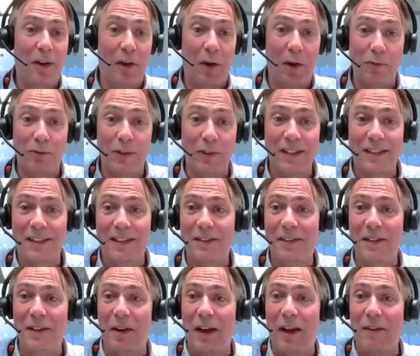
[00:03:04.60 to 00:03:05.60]
I risk,
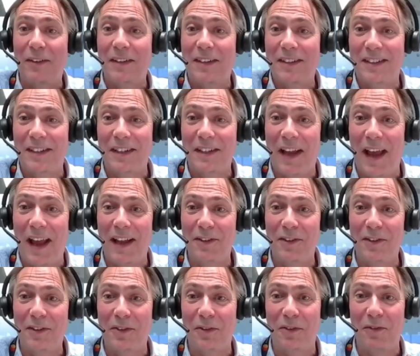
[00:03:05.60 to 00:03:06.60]
having seen
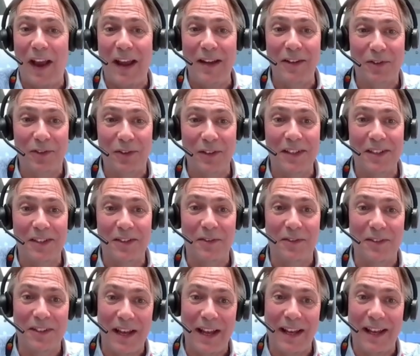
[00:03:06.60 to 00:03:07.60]
Helen's sort of entry to
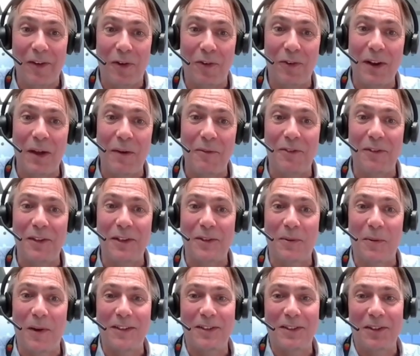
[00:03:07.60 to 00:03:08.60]
sort of set Lauren up for
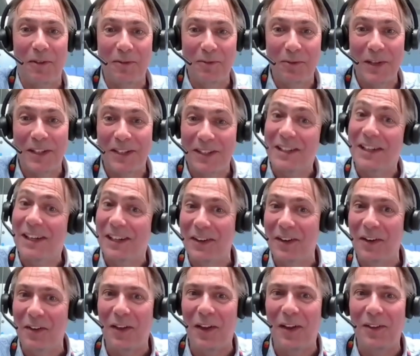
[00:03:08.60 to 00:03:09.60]
this question, I risk
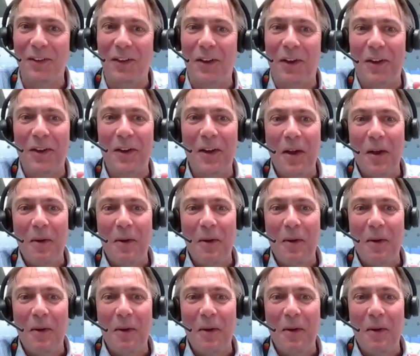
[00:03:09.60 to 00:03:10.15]
stealing her thunder.